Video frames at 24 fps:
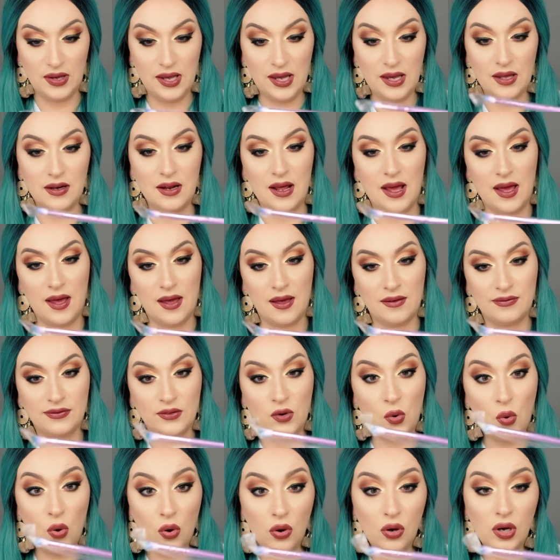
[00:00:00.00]
And of
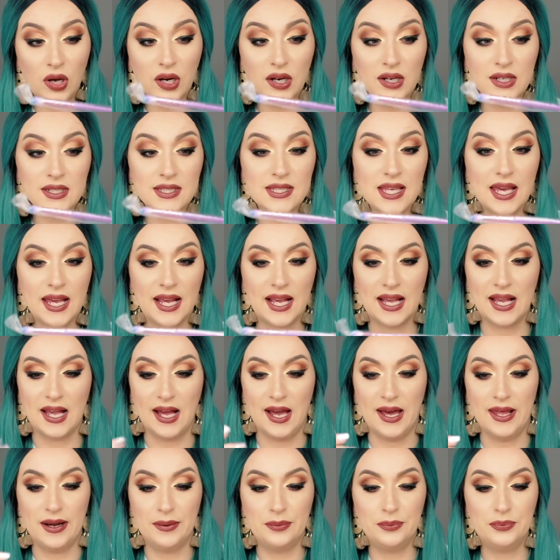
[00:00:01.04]
course, I
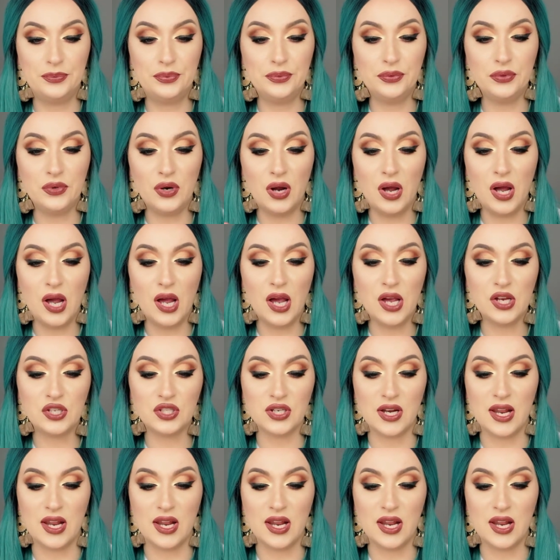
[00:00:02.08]
got a brush,